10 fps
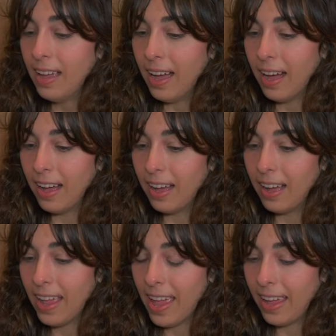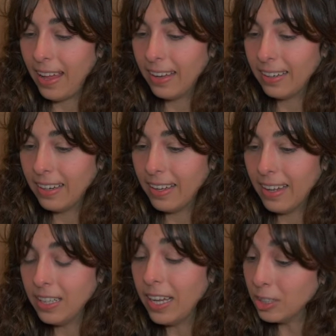uh, and
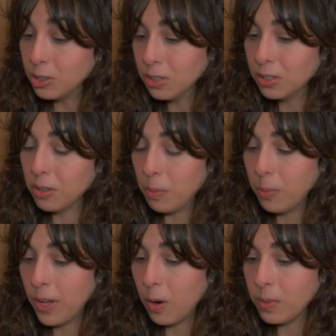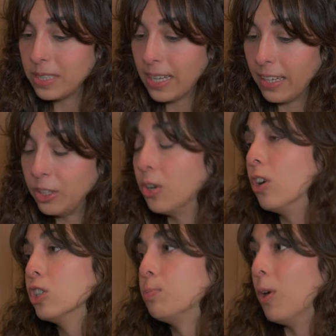in, in Group, we always say, Your
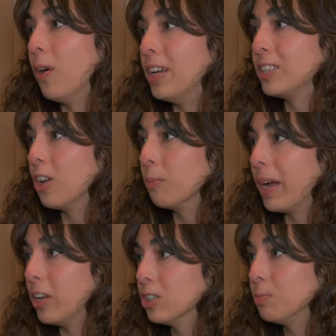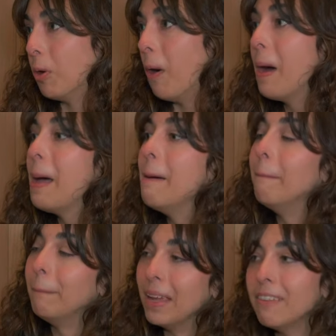OSPO is not my OSPO.
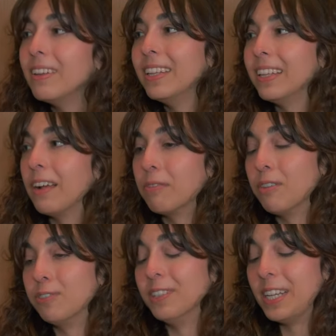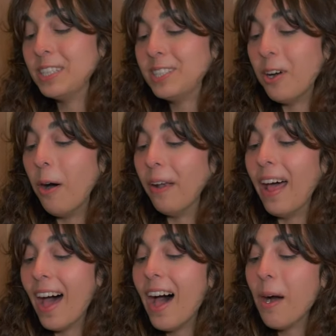Maybe in the DevRel Foundation,
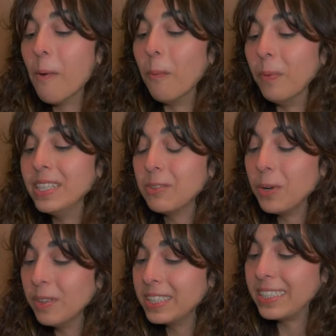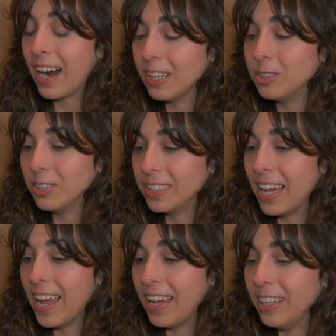we will start to
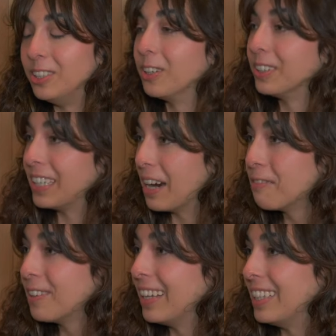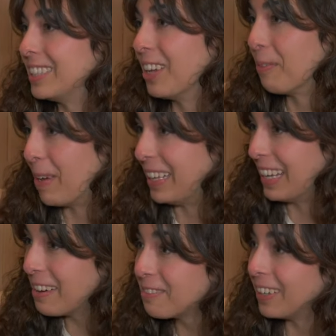say, Your DevRel is not my
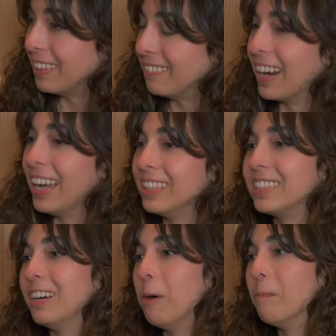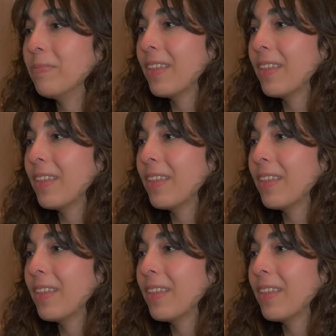DevRel, right? So